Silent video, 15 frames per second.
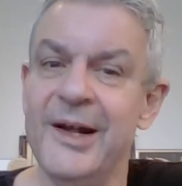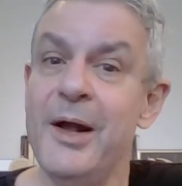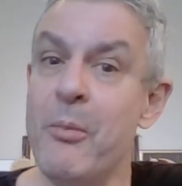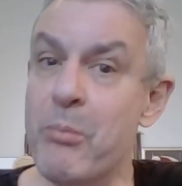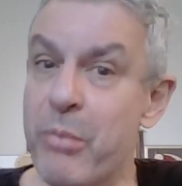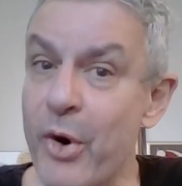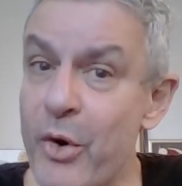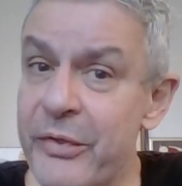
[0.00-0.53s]

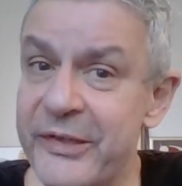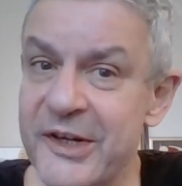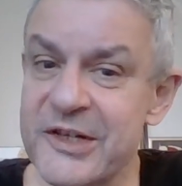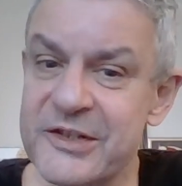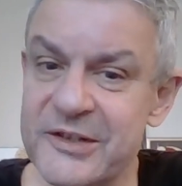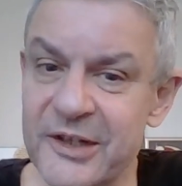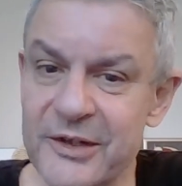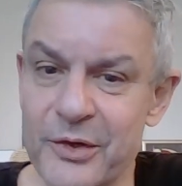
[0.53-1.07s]
Both
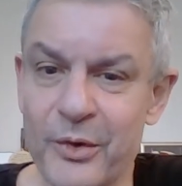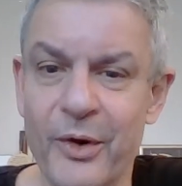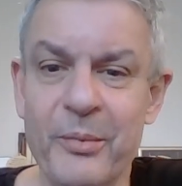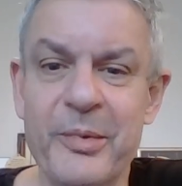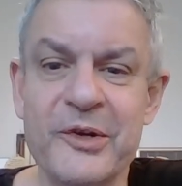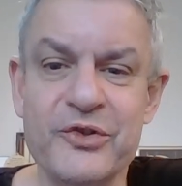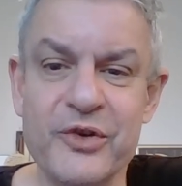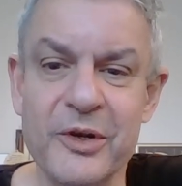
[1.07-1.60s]
Eastern
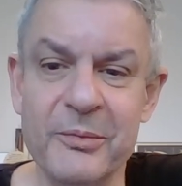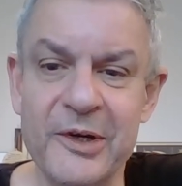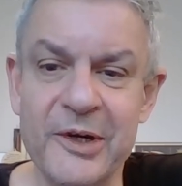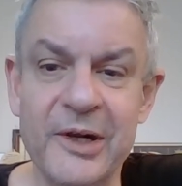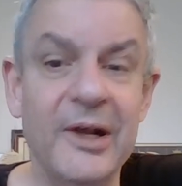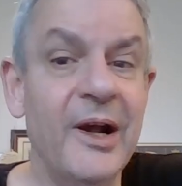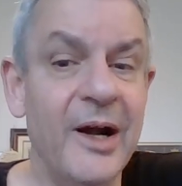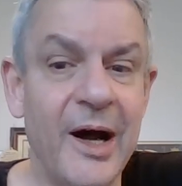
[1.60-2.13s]
Europe and
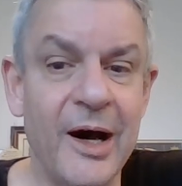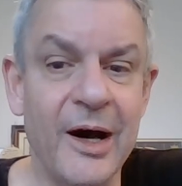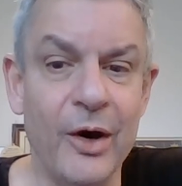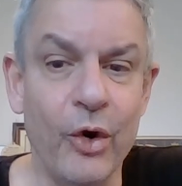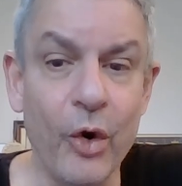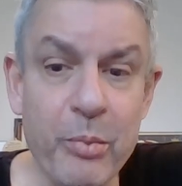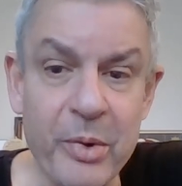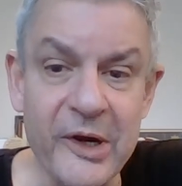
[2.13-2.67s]
Germany are
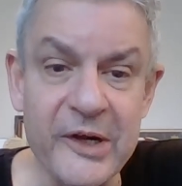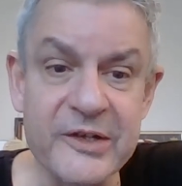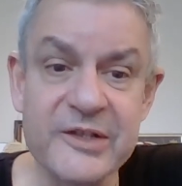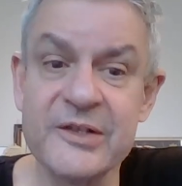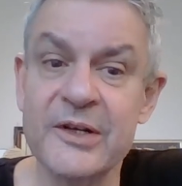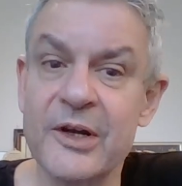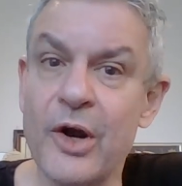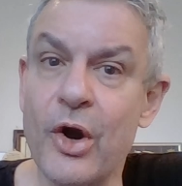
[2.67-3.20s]

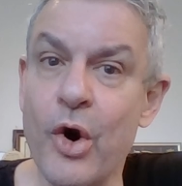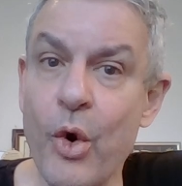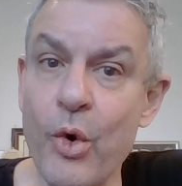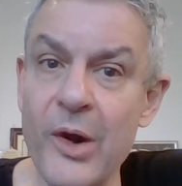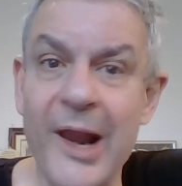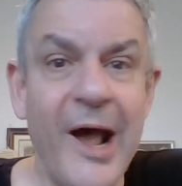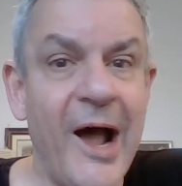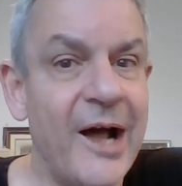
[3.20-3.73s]
hopeless
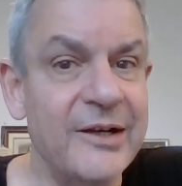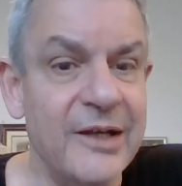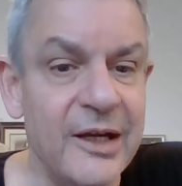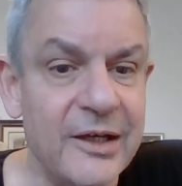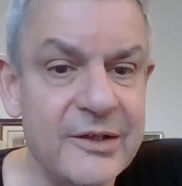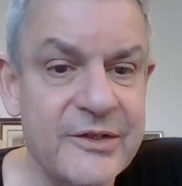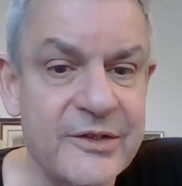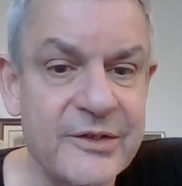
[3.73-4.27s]
coal
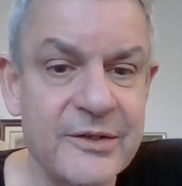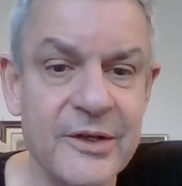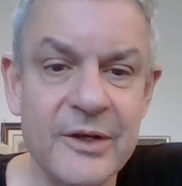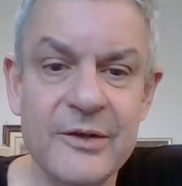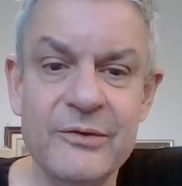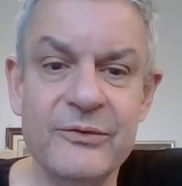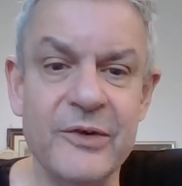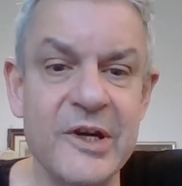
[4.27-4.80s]
addicts.
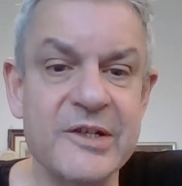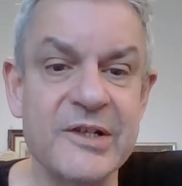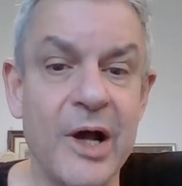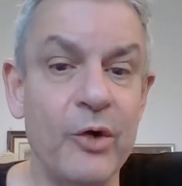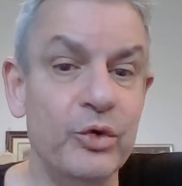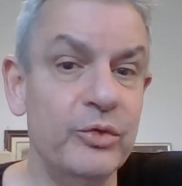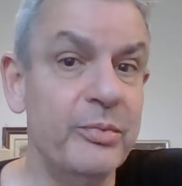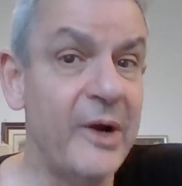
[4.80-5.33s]
Phase
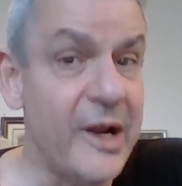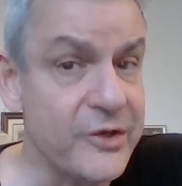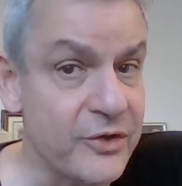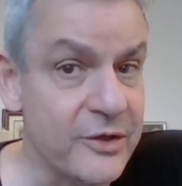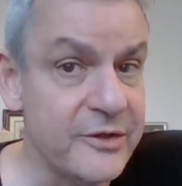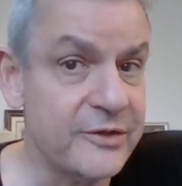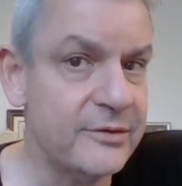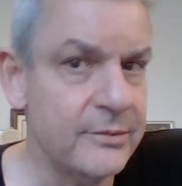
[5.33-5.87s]
out
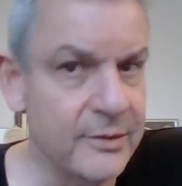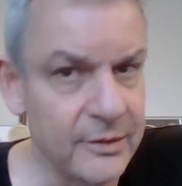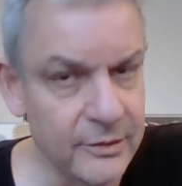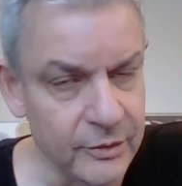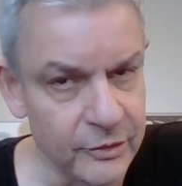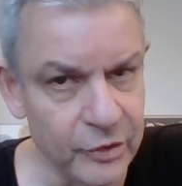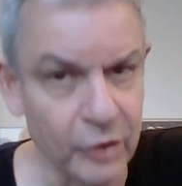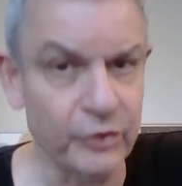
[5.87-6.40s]
pledges
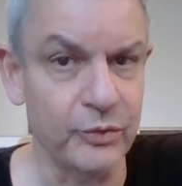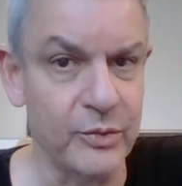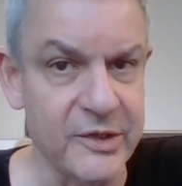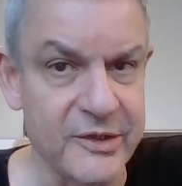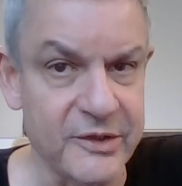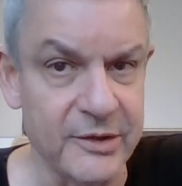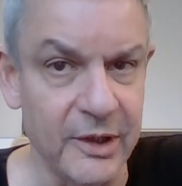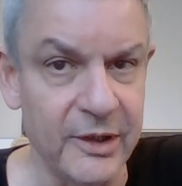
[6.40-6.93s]

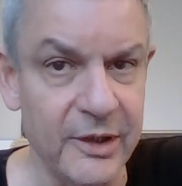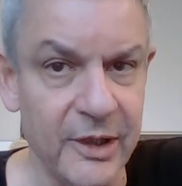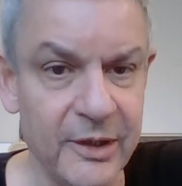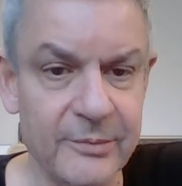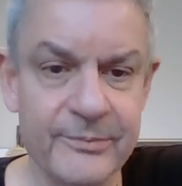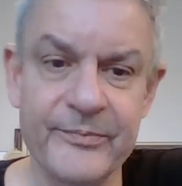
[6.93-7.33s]
notwithstanding.